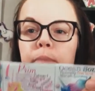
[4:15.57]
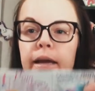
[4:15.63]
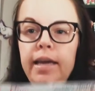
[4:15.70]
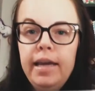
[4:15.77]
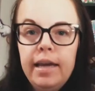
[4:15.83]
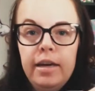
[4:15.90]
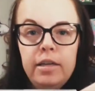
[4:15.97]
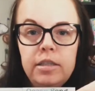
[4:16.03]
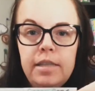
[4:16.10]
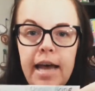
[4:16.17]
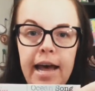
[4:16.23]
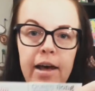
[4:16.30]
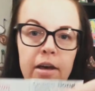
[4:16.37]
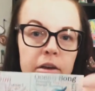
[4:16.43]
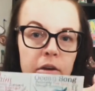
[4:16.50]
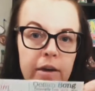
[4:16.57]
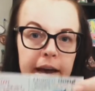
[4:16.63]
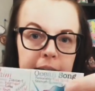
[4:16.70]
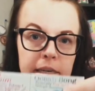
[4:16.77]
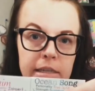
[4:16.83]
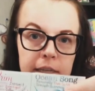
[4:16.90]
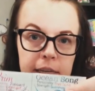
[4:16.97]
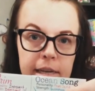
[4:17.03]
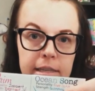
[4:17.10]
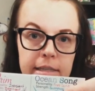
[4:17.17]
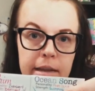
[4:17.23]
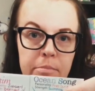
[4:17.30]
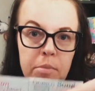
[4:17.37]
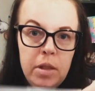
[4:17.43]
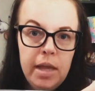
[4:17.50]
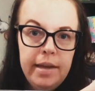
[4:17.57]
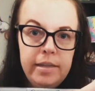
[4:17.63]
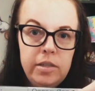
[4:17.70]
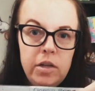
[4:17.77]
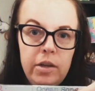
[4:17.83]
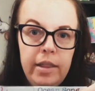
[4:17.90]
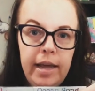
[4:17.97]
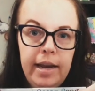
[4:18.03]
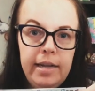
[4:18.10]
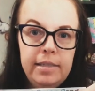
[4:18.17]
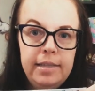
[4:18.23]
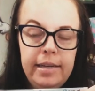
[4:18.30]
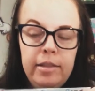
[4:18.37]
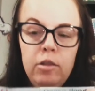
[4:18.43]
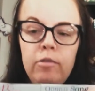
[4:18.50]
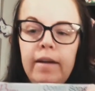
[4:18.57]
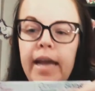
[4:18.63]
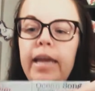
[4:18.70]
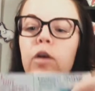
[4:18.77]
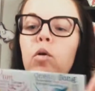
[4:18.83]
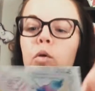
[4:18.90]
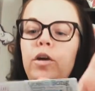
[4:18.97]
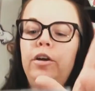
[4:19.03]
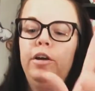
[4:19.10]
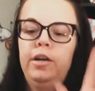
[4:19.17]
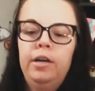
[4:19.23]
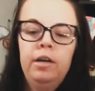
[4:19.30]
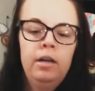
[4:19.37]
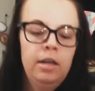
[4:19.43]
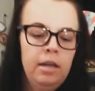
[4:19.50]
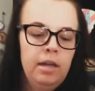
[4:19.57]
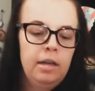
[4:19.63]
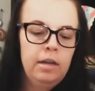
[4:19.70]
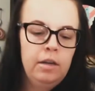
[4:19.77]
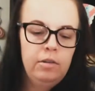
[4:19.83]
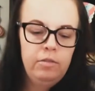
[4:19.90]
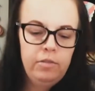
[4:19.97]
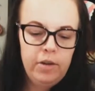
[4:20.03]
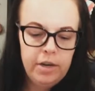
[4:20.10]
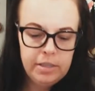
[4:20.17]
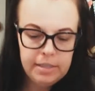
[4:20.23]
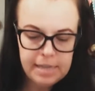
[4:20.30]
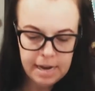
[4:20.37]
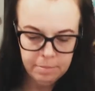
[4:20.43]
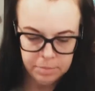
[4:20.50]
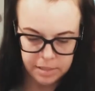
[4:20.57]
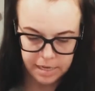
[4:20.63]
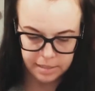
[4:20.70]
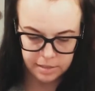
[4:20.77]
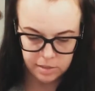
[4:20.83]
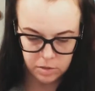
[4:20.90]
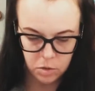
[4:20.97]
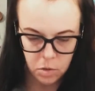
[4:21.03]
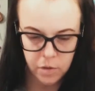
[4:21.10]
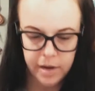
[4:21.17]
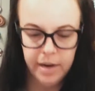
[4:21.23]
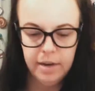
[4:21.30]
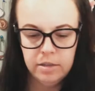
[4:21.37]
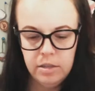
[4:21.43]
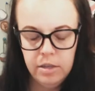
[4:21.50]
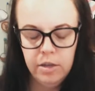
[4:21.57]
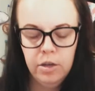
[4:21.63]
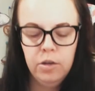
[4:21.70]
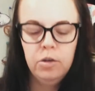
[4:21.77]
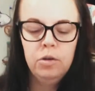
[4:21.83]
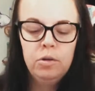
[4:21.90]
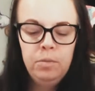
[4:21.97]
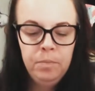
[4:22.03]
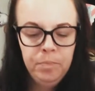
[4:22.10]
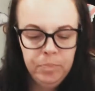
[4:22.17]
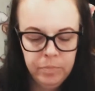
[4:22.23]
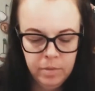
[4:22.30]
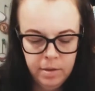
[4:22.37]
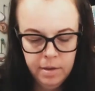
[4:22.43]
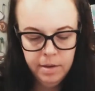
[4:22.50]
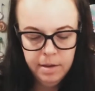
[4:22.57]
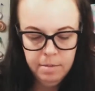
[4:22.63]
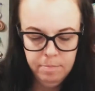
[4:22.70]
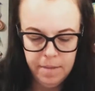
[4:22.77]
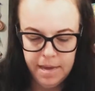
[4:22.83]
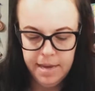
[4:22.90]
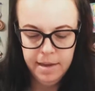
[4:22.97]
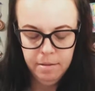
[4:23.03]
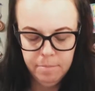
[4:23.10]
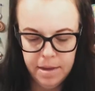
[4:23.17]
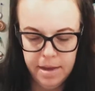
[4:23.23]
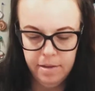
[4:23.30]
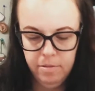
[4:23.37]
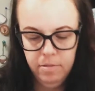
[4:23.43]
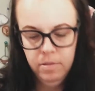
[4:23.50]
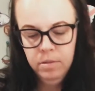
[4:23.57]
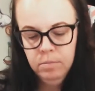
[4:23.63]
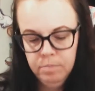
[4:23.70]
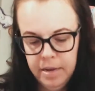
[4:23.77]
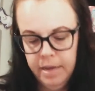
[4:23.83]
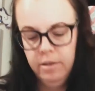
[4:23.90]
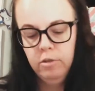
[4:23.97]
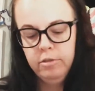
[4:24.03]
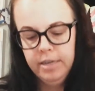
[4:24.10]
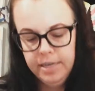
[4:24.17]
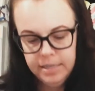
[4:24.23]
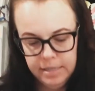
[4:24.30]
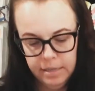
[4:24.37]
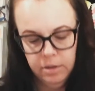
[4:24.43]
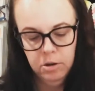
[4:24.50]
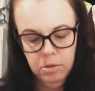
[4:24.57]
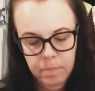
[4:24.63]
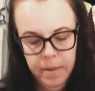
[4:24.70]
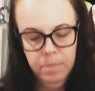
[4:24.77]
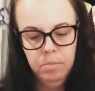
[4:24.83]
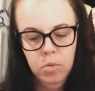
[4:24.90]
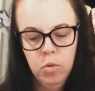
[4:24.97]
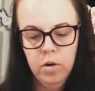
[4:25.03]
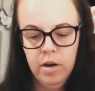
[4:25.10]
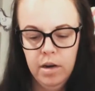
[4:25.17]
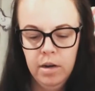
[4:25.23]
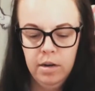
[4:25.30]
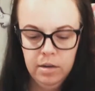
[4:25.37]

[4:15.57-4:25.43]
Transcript: here's how you actually assemble it so that it's in the right order. First, I'm just going to making my crease a little bit more